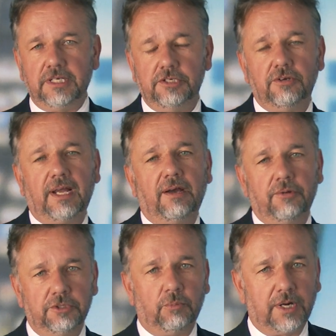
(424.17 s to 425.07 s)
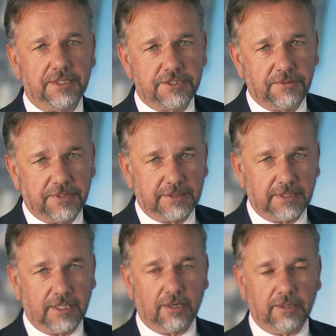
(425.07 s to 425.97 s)
in your how and your what as you think
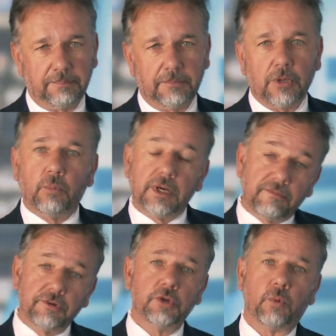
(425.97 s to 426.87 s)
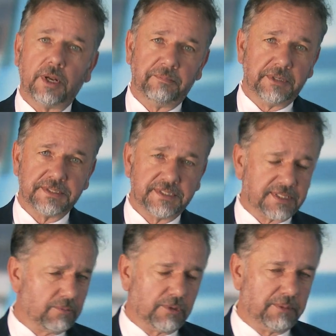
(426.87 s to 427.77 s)
they are. Whenever you run a business,
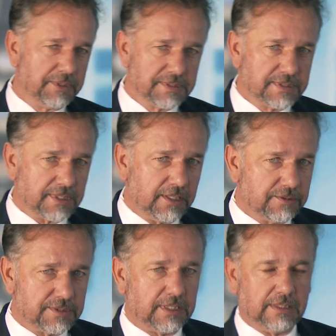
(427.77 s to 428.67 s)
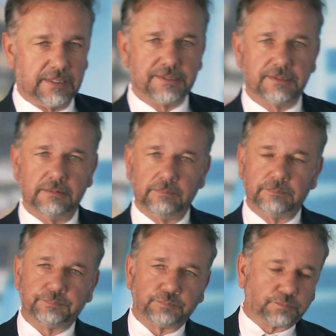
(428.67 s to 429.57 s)
I run a business, I understand this.
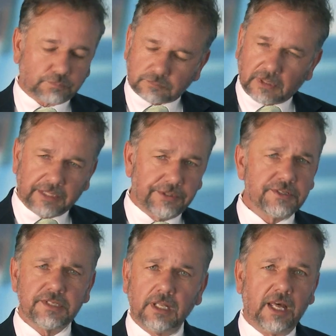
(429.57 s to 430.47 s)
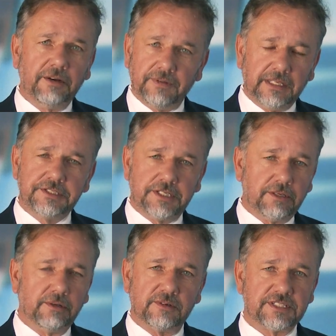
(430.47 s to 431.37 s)
There's a lot of
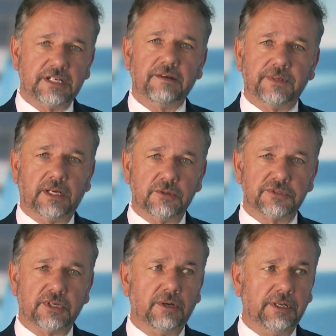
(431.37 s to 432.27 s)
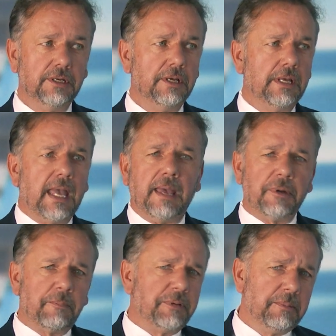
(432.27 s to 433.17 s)
interior stuff that goes on,
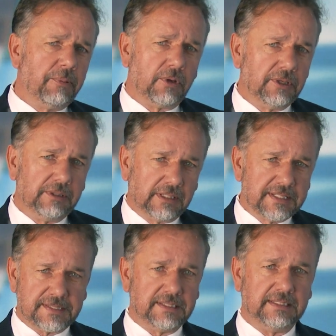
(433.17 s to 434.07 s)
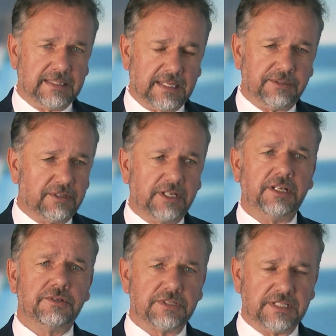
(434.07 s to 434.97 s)
but people aren't listening to that. They're not
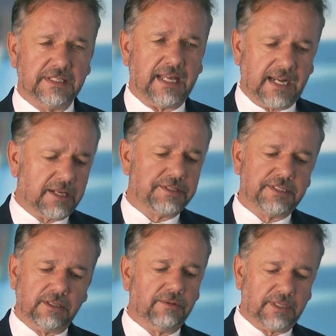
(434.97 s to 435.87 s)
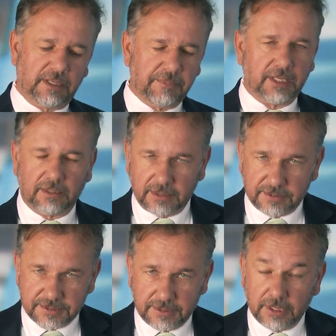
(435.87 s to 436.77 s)
interested in that. I could tell you that I'm an
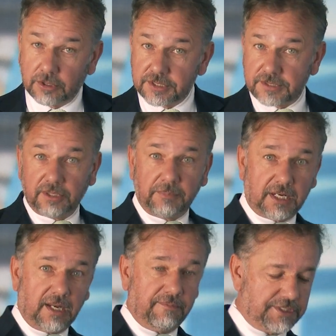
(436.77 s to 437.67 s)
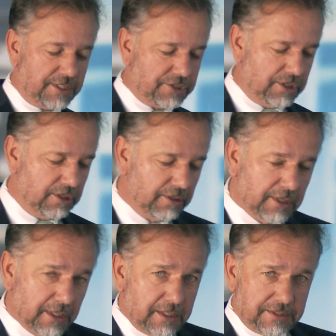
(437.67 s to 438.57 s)
LLC. I could have started my conversation here
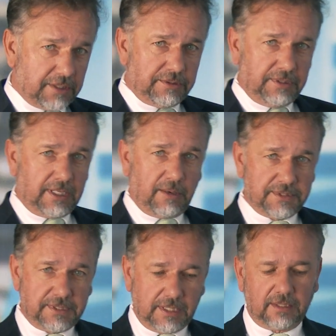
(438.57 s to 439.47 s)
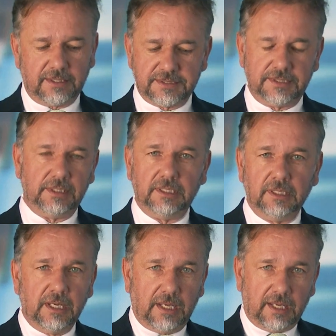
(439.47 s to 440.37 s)
telling you that I was an LLC,
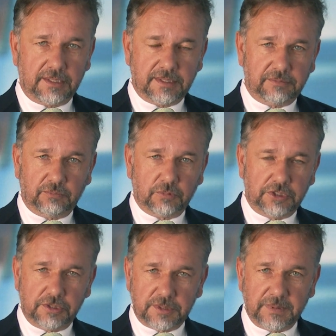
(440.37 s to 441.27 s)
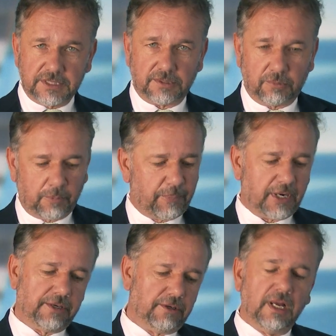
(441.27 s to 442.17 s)
used to be a sole
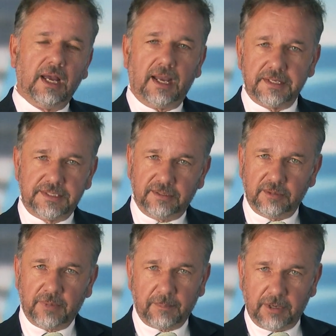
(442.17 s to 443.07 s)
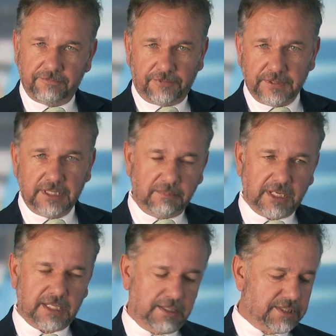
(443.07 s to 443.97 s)
proprietor. I could tell you about my funding
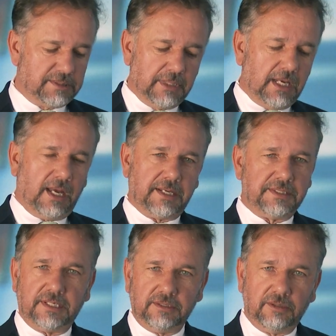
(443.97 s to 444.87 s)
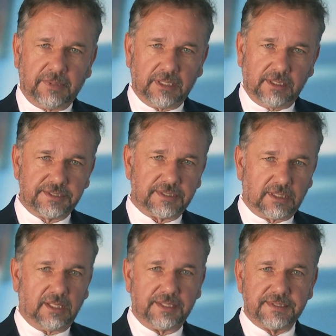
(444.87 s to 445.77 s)
mechanism. I could tell you about a list of
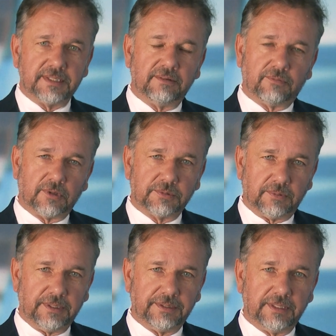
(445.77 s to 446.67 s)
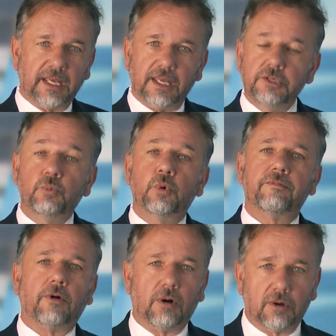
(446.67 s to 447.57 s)
clients that I've worked with, and you would
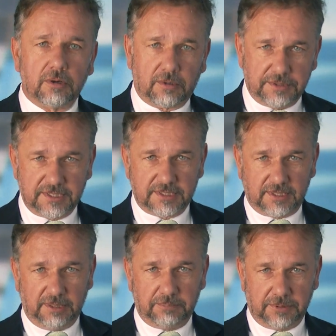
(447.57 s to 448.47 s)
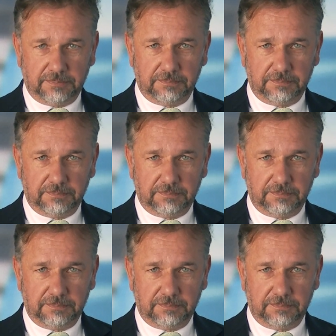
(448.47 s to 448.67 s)
have all gone to sleep.